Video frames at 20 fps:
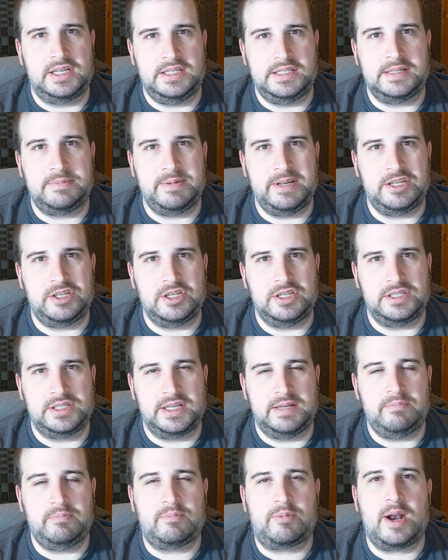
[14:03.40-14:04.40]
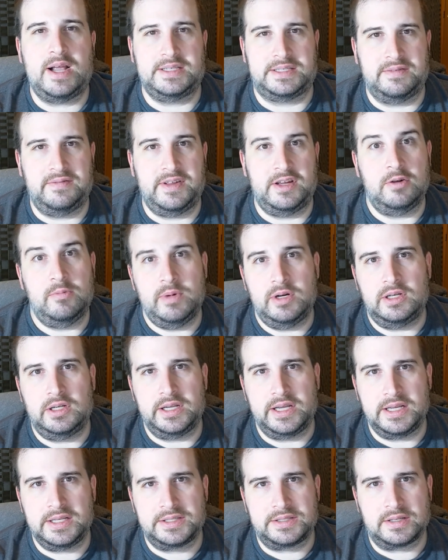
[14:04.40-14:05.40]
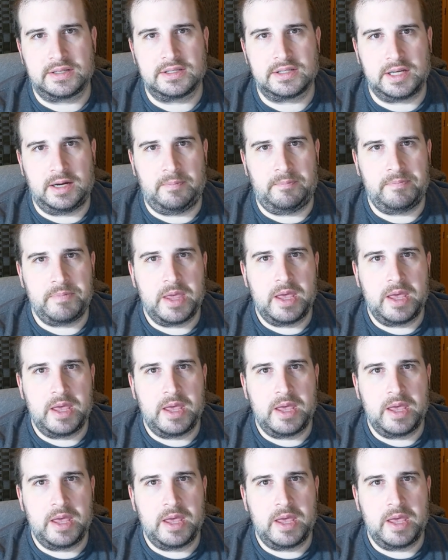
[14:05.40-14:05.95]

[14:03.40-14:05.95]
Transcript: and speeches and press availabilities. So